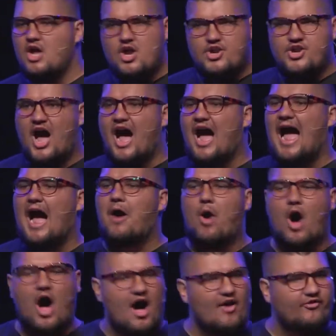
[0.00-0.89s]
not
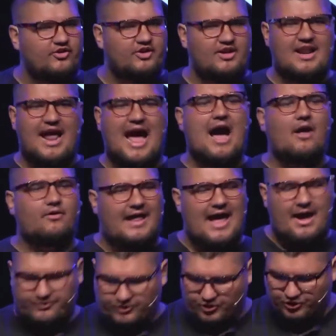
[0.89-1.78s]
how often and how
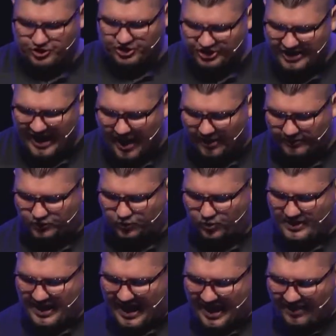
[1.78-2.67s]
loud you shout,
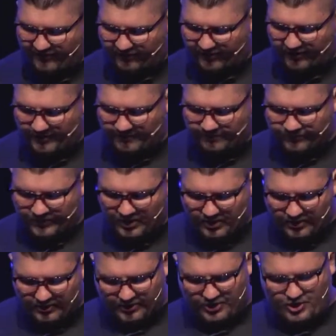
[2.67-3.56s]
whenever
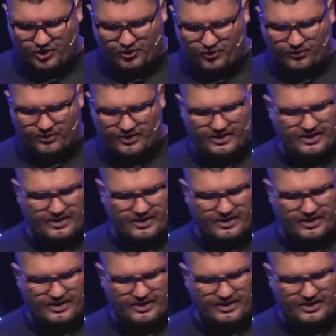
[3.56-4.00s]
you